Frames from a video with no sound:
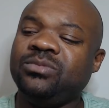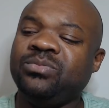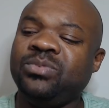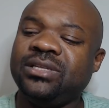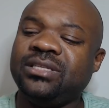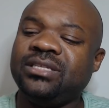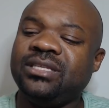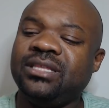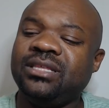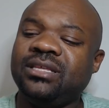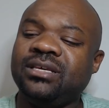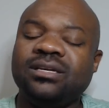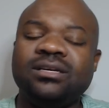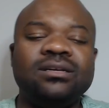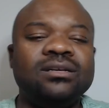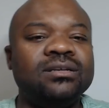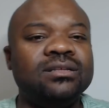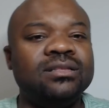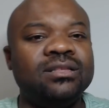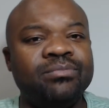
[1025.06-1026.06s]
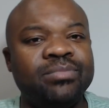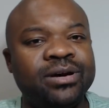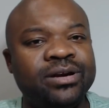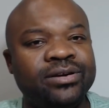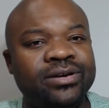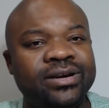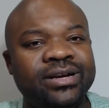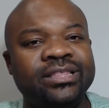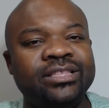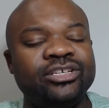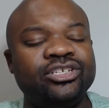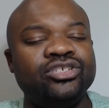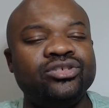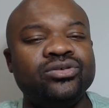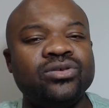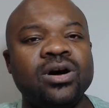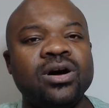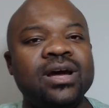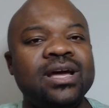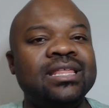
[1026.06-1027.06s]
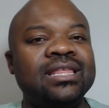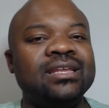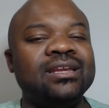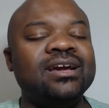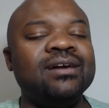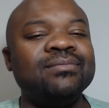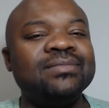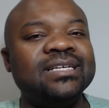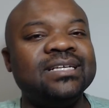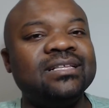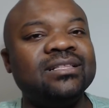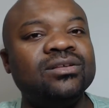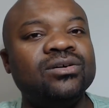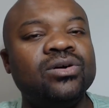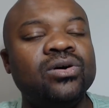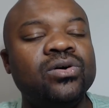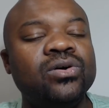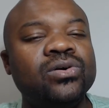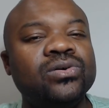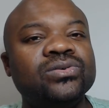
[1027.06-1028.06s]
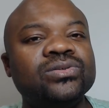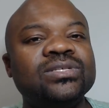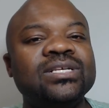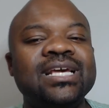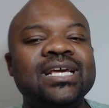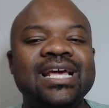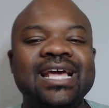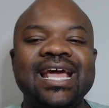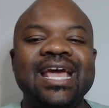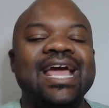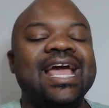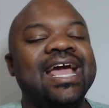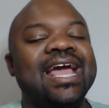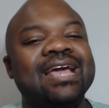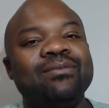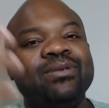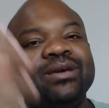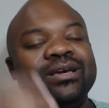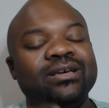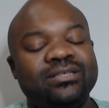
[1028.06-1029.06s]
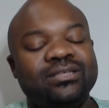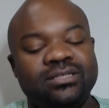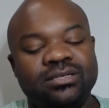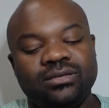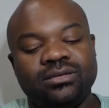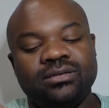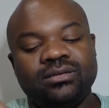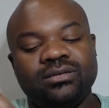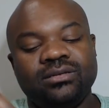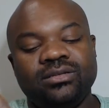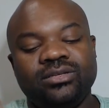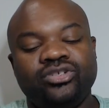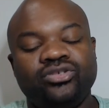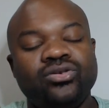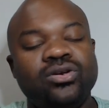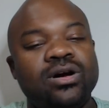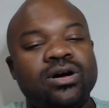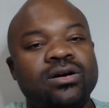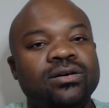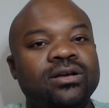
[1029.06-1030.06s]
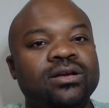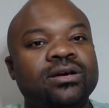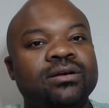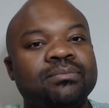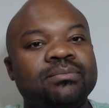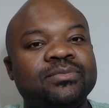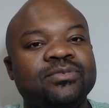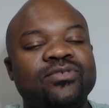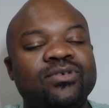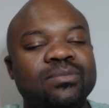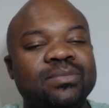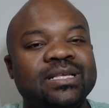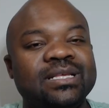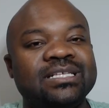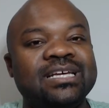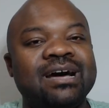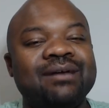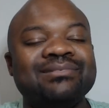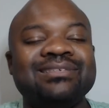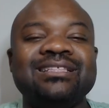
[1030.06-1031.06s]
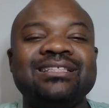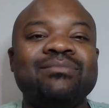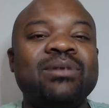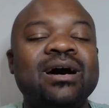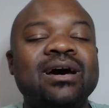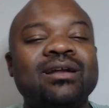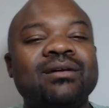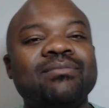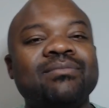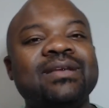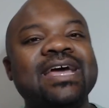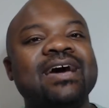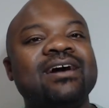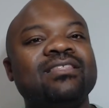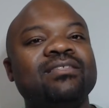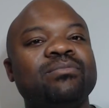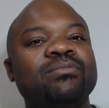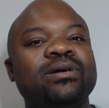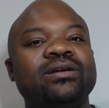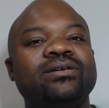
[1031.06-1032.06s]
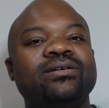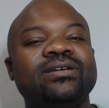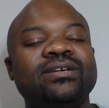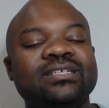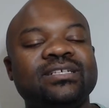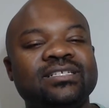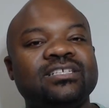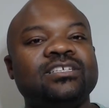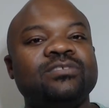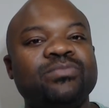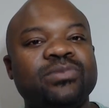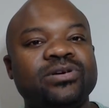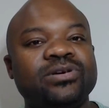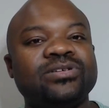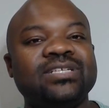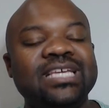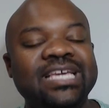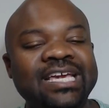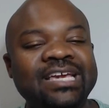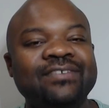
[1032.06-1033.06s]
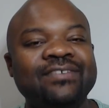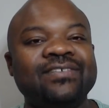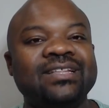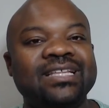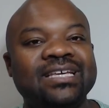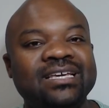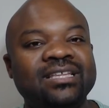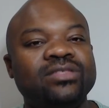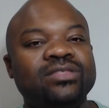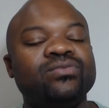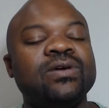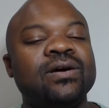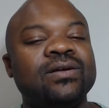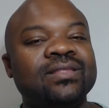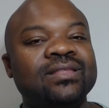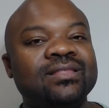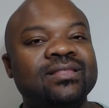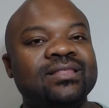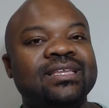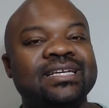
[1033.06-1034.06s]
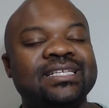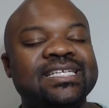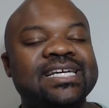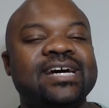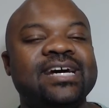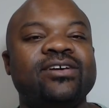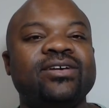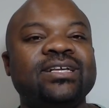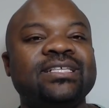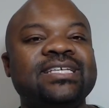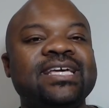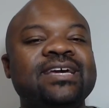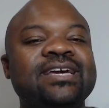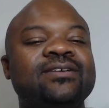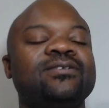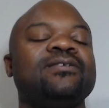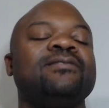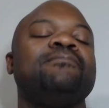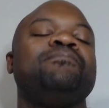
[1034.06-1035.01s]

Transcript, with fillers: puts the the butter in the straw and then it comes out the little holes. And because the the straw comes from the top to the bottom, now the butter is dispersed evenly throughout the entire container.